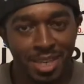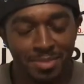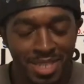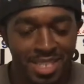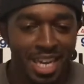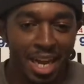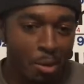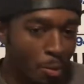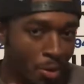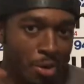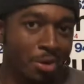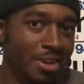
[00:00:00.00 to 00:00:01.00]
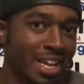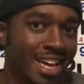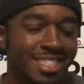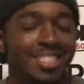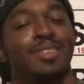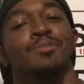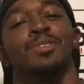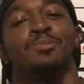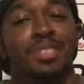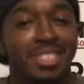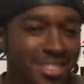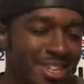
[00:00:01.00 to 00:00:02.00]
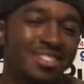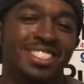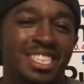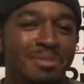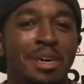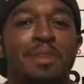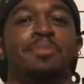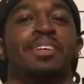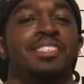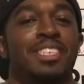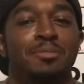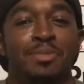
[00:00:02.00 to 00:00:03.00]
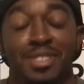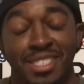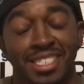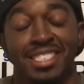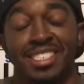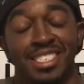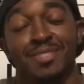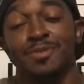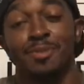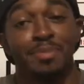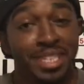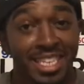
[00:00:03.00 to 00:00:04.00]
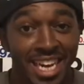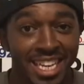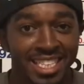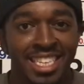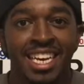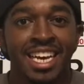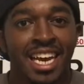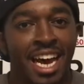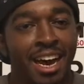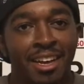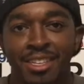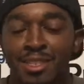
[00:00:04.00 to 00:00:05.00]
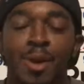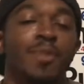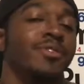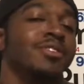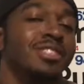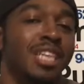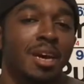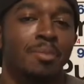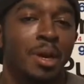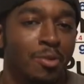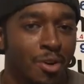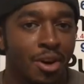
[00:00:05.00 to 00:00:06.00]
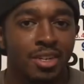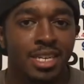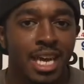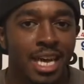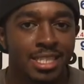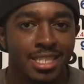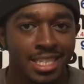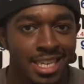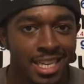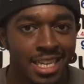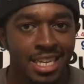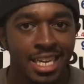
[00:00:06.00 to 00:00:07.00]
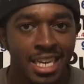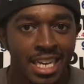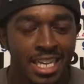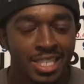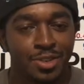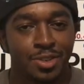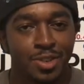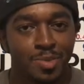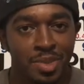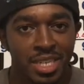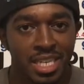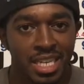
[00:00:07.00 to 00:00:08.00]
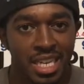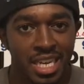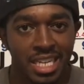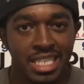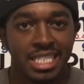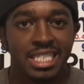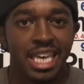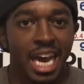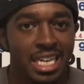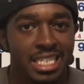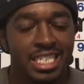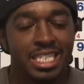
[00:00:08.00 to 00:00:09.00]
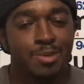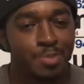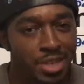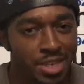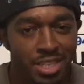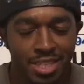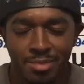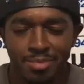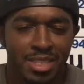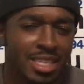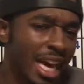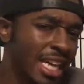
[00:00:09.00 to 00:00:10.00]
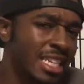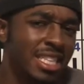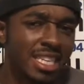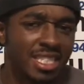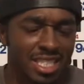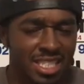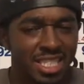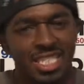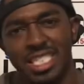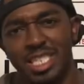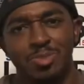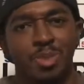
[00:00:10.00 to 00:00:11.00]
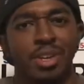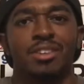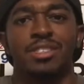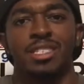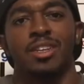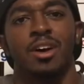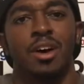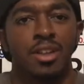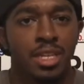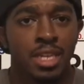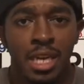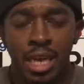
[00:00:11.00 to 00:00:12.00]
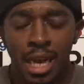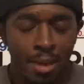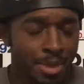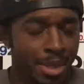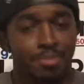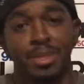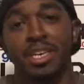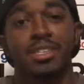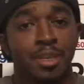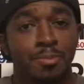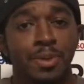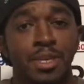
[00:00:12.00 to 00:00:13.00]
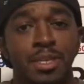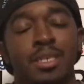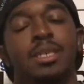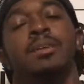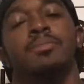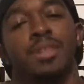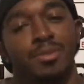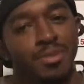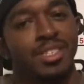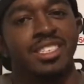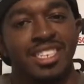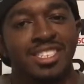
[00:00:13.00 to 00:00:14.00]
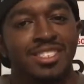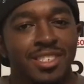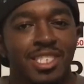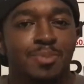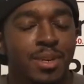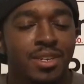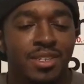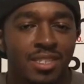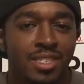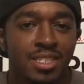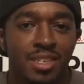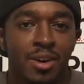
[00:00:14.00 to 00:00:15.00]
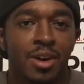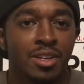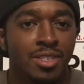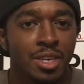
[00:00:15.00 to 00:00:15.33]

I mean, not world-class numbers, but semi-big numbers, at least for me. It's my first time at Raw Nats, and it's going to be an exciting experience. I'm kind of there just to experience it all, and I mean, I'm there to compete, but I'm really there to experience it all.